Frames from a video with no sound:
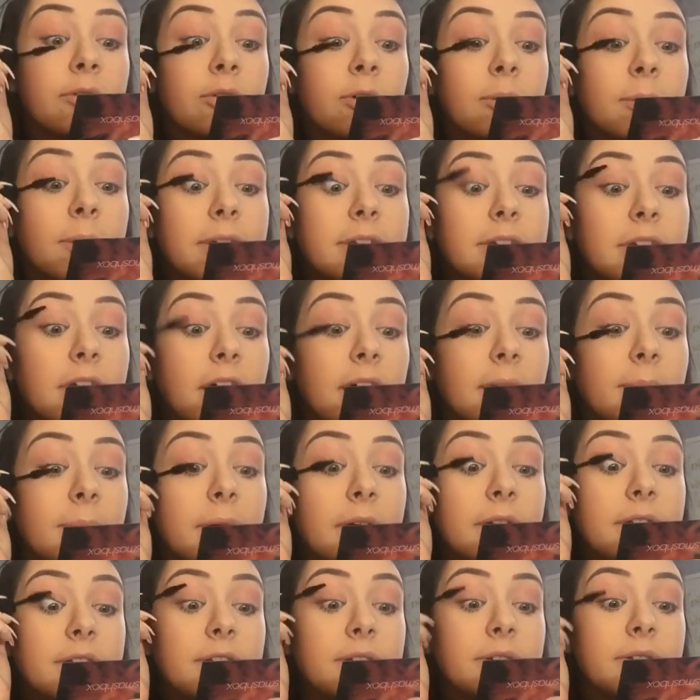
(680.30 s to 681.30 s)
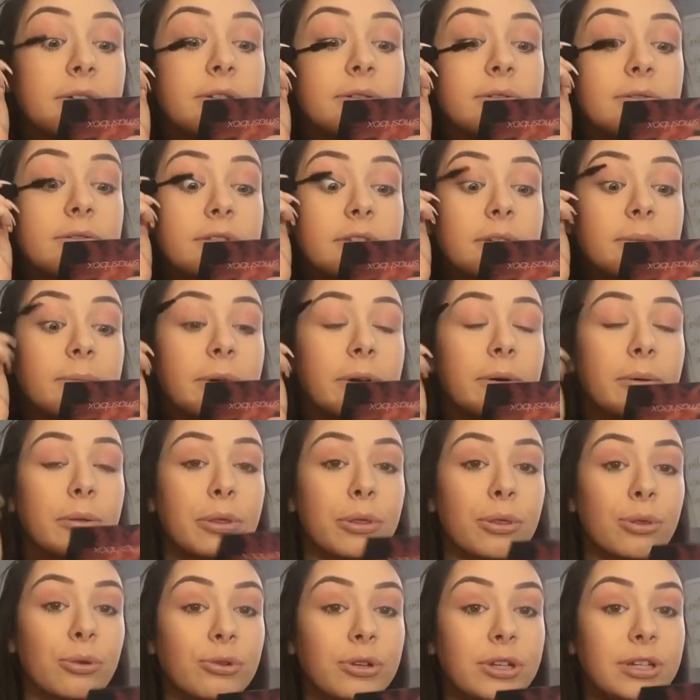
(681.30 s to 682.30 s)
For my top, I do use about
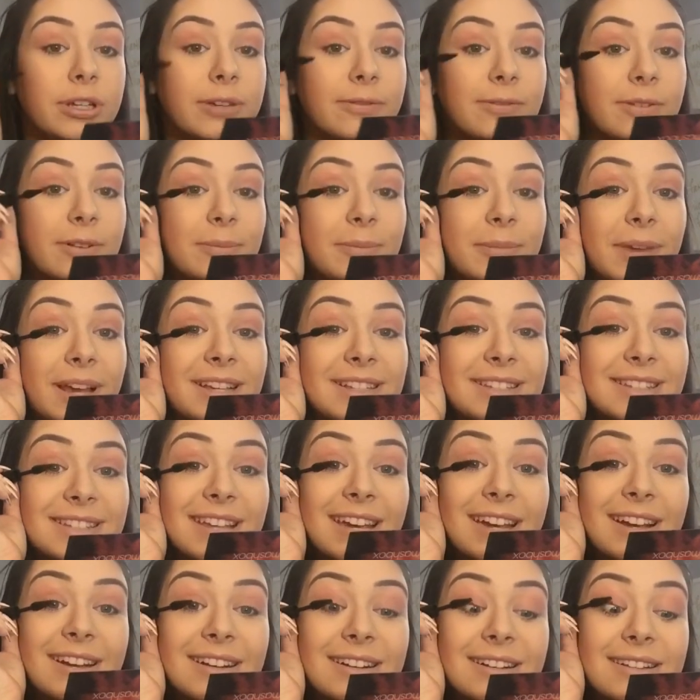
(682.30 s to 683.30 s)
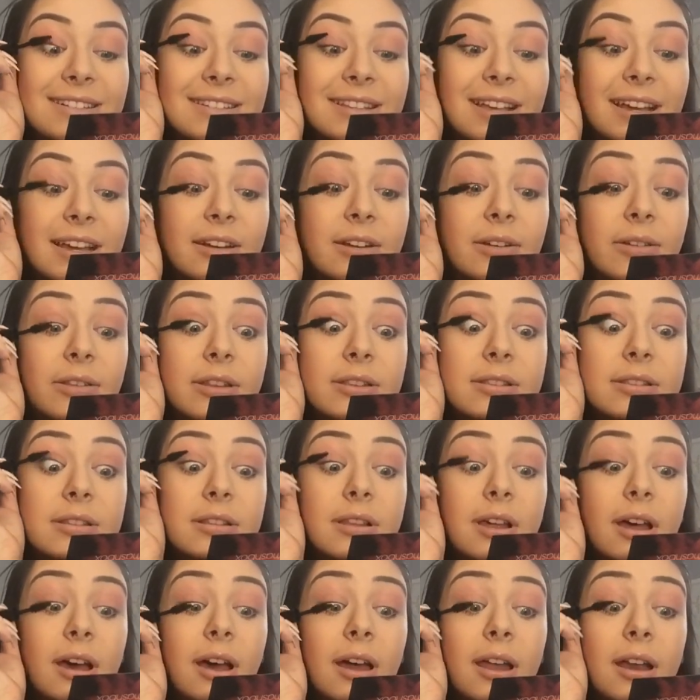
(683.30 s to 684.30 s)
3 different mascaras. I know that's a
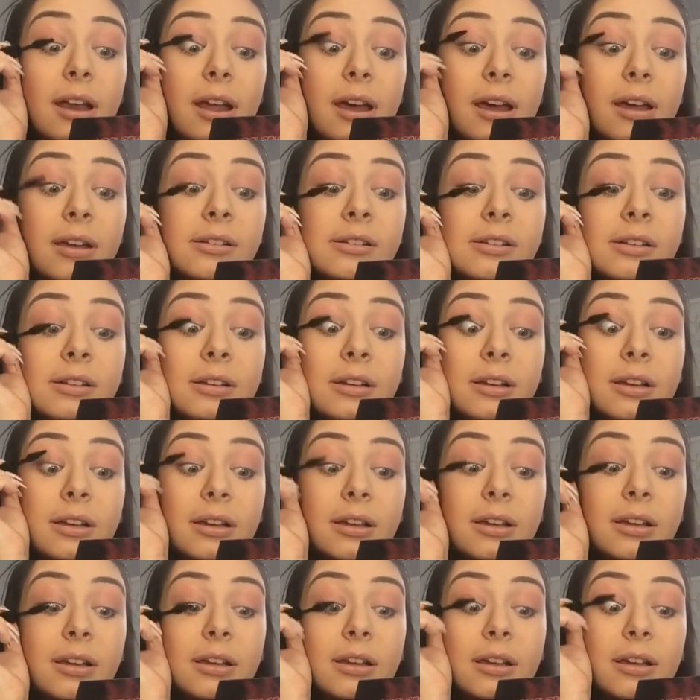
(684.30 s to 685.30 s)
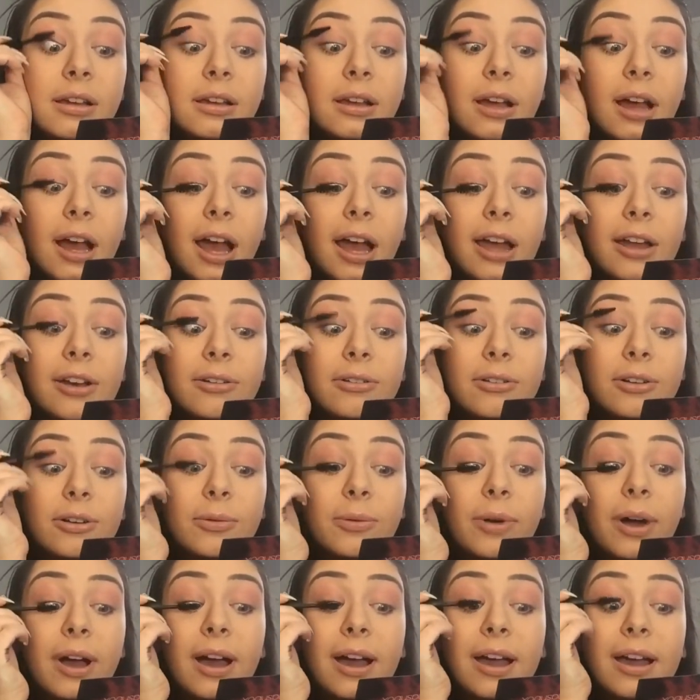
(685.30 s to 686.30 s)
lot. I don't know
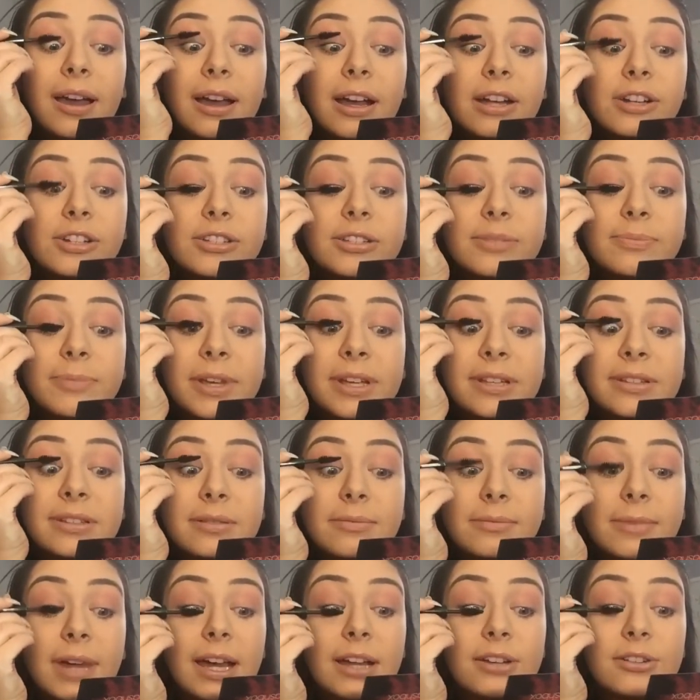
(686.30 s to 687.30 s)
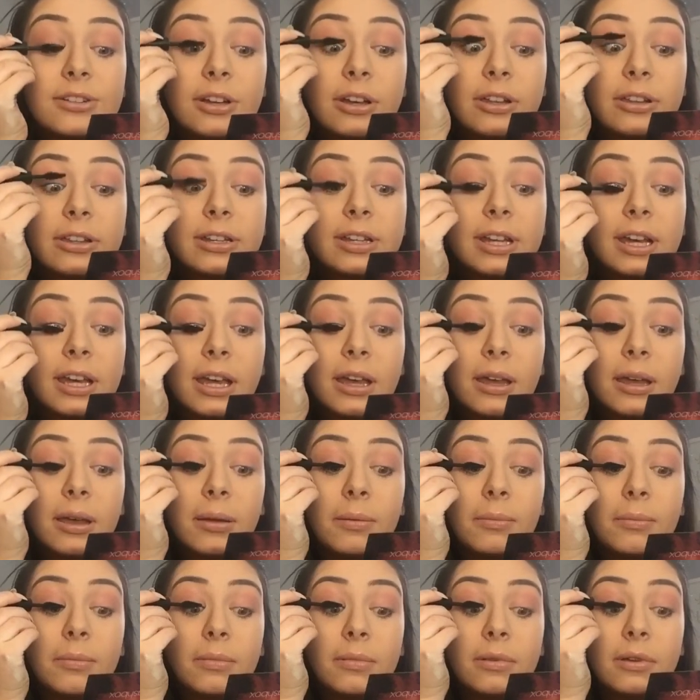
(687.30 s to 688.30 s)
why. I just mix and match all the
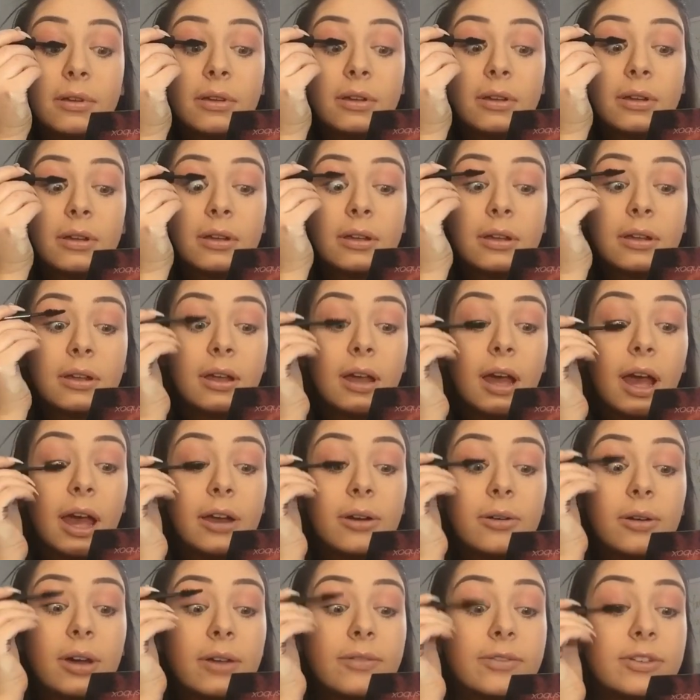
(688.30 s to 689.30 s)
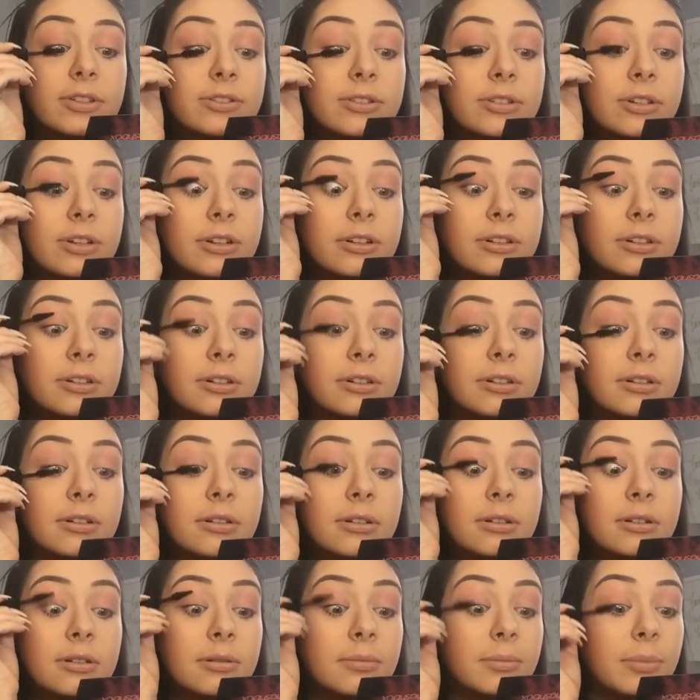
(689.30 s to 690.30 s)
time. I don't have a certain
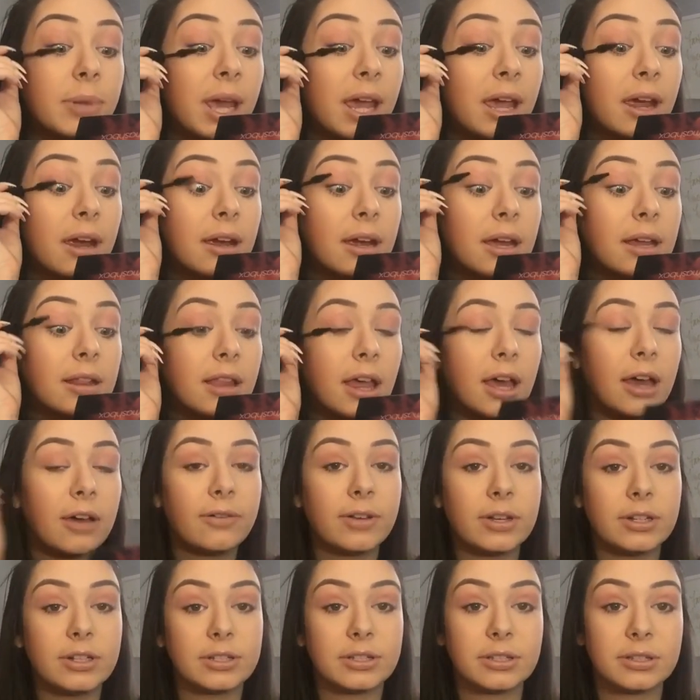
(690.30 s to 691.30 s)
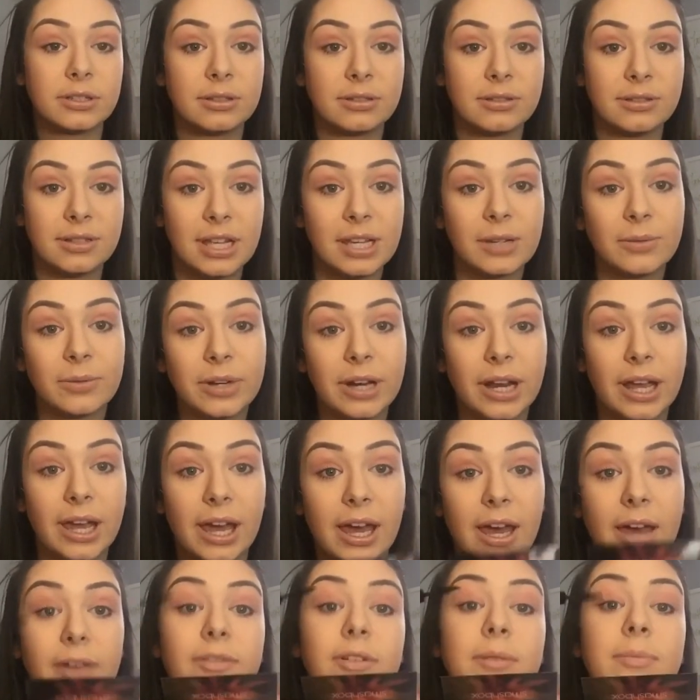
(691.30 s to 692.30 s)
pair I love. I just take what I
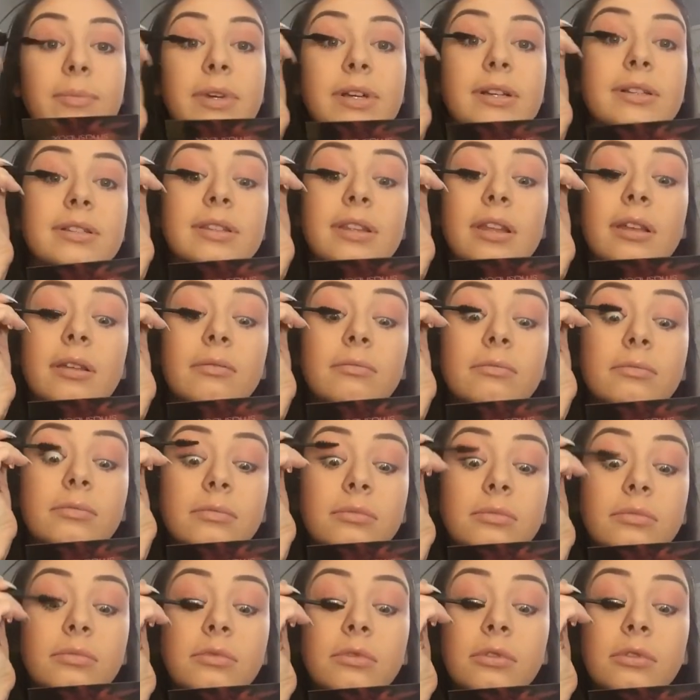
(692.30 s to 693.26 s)
have and mix them.